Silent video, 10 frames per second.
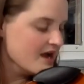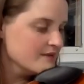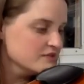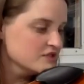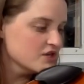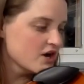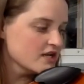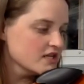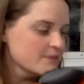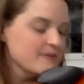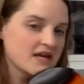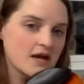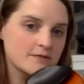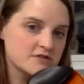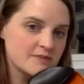starting the
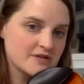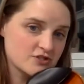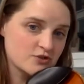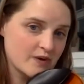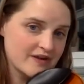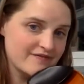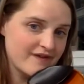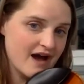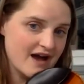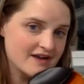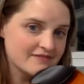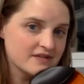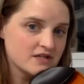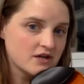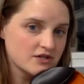pickup to measure 25
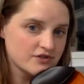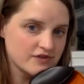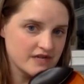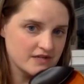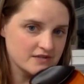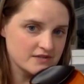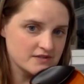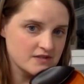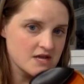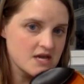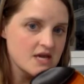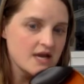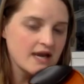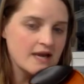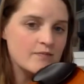in country dance.
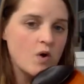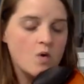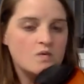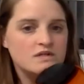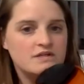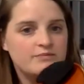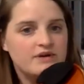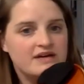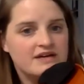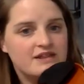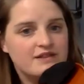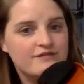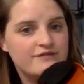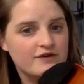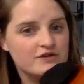And I'm only playing the
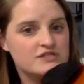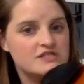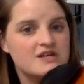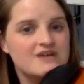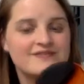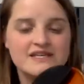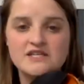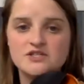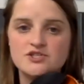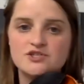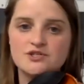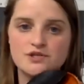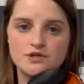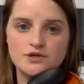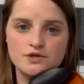first of each
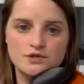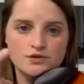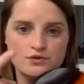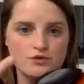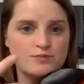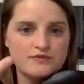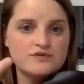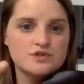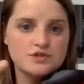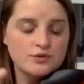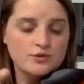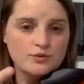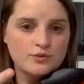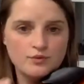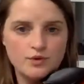group of 2.
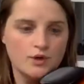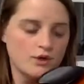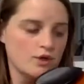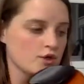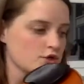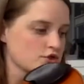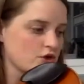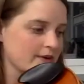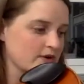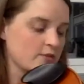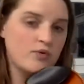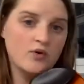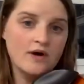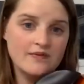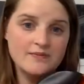So I'm going to
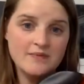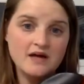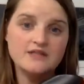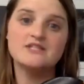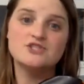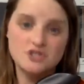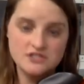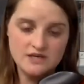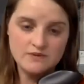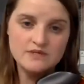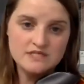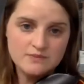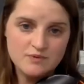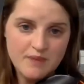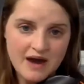pull out the melody, just like we did
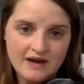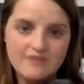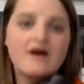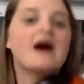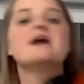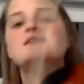with Bhagavat.